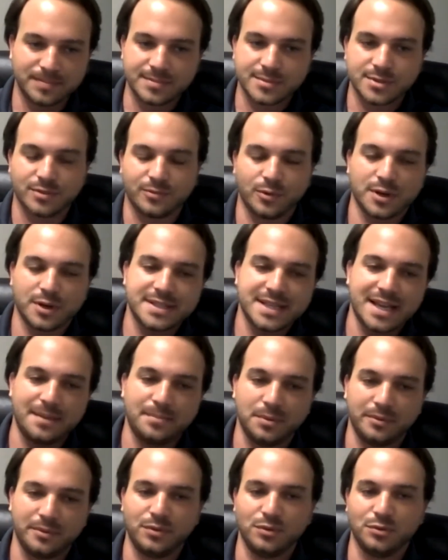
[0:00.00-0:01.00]
So for
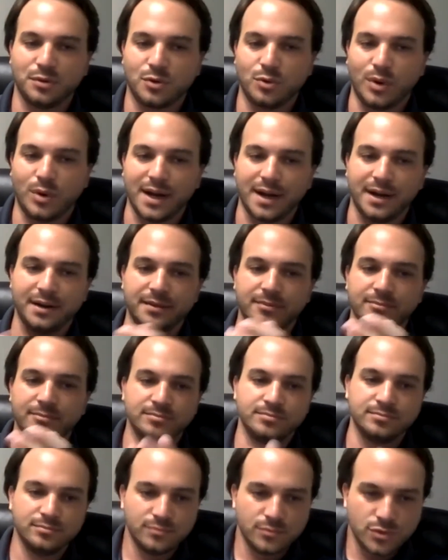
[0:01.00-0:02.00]
example, if you require
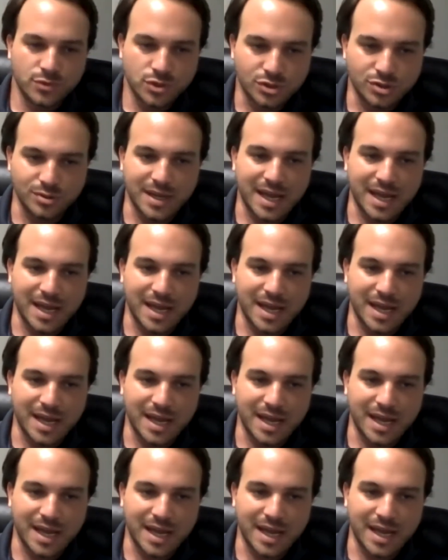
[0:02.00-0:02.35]
2